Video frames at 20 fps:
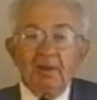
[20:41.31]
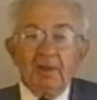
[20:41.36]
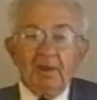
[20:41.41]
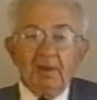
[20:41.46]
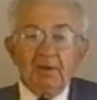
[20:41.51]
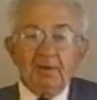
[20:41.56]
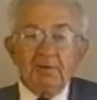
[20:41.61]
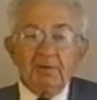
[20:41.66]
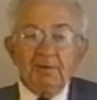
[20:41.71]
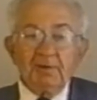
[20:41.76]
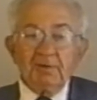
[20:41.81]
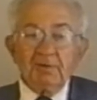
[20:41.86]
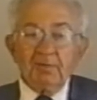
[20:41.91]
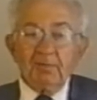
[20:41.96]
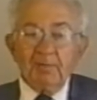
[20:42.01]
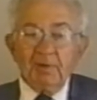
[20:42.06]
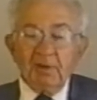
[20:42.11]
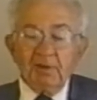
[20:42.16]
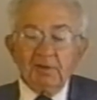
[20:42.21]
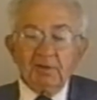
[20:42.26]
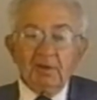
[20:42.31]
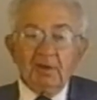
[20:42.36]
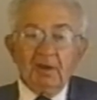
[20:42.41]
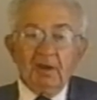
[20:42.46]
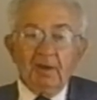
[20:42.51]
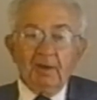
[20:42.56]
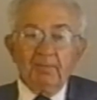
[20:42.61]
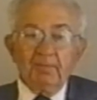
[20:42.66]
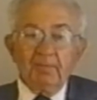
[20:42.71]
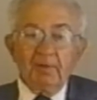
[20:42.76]
And in the
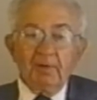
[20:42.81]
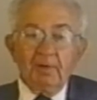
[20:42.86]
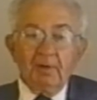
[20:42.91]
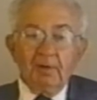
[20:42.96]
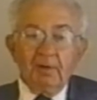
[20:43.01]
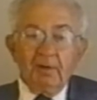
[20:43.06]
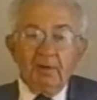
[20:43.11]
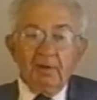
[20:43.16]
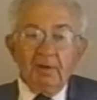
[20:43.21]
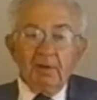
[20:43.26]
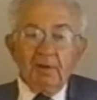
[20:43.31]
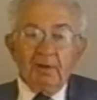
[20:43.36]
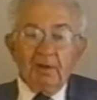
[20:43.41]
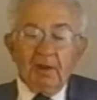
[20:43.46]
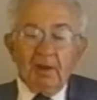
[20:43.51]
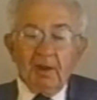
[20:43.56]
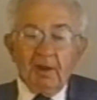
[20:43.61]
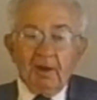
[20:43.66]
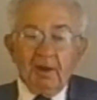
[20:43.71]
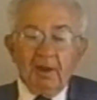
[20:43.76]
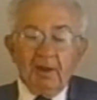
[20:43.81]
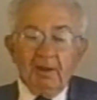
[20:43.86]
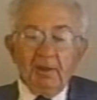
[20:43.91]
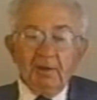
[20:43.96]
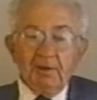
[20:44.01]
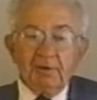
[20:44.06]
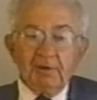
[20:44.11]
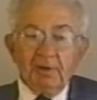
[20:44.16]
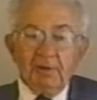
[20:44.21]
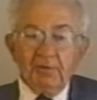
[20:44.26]
meantime, I
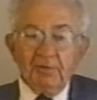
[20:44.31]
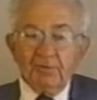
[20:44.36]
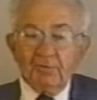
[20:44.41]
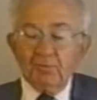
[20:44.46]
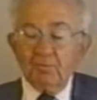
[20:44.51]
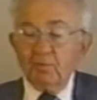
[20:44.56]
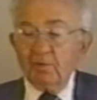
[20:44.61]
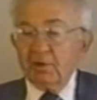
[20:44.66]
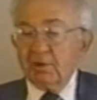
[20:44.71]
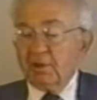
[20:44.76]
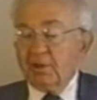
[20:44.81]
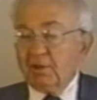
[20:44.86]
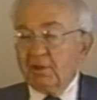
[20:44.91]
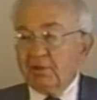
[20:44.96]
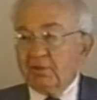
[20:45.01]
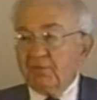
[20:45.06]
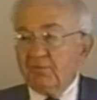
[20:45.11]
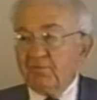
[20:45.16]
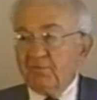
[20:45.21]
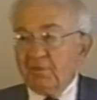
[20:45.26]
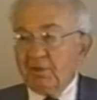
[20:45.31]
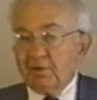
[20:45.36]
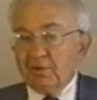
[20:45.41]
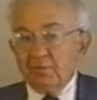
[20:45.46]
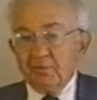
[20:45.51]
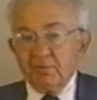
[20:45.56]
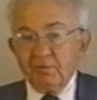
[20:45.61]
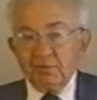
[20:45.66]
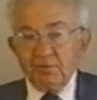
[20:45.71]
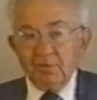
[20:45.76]
and others working in the
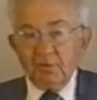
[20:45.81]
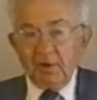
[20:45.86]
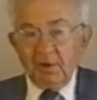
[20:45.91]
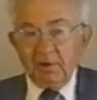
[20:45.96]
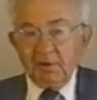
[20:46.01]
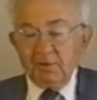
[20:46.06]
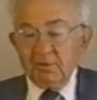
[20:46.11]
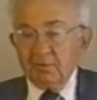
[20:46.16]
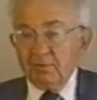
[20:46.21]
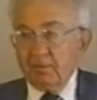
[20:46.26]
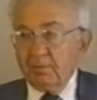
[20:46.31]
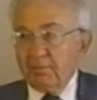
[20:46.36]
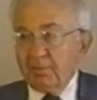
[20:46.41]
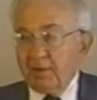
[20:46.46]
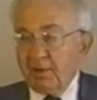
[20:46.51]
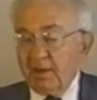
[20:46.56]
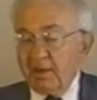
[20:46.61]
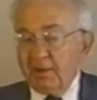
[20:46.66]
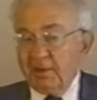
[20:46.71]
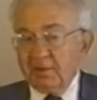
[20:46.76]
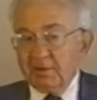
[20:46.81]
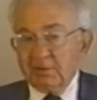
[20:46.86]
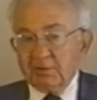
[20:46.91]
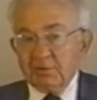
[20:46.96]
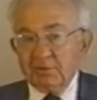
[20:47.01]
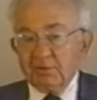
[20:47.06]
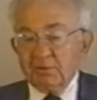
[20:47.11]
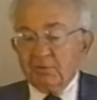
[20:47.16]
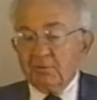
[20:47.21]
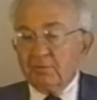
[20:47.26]
field would try to apply it
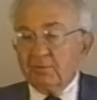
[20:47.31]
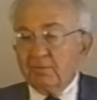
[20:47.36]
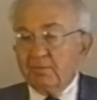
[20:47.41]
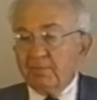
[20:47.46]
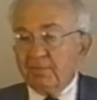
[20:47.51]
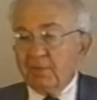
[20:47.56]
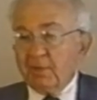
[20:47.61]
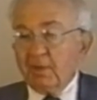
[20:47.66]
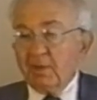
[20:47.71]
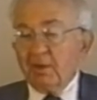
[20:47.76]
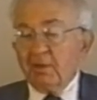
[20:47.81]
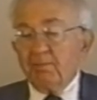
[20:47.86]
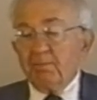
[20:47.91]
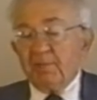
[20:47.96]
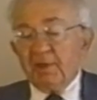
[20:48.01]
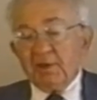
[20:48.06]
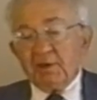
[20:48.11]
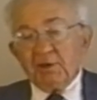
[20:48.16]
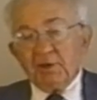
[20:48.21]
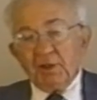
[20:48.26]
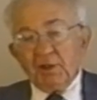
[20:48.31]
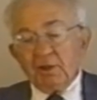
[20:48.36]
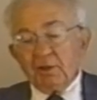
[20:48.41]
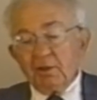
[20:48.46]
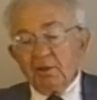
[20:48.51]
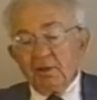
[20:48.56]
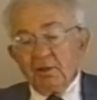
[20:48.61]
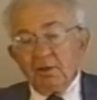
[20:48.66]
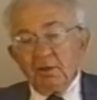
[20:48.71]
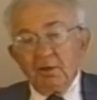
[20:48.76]
to pending
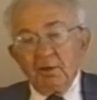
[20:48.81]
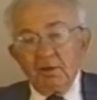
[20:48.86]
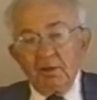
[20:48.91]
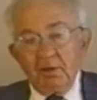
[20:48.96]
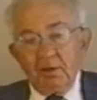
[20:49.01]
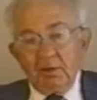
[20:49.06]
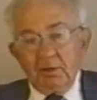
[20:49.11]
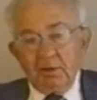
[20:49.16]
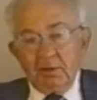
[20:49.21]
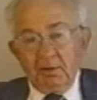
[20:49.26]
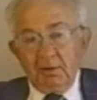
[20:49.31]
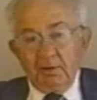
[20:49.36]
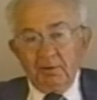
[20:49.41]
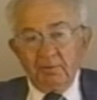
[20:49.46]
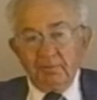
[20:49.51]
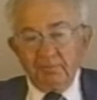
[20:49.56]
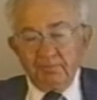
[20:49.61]
uh,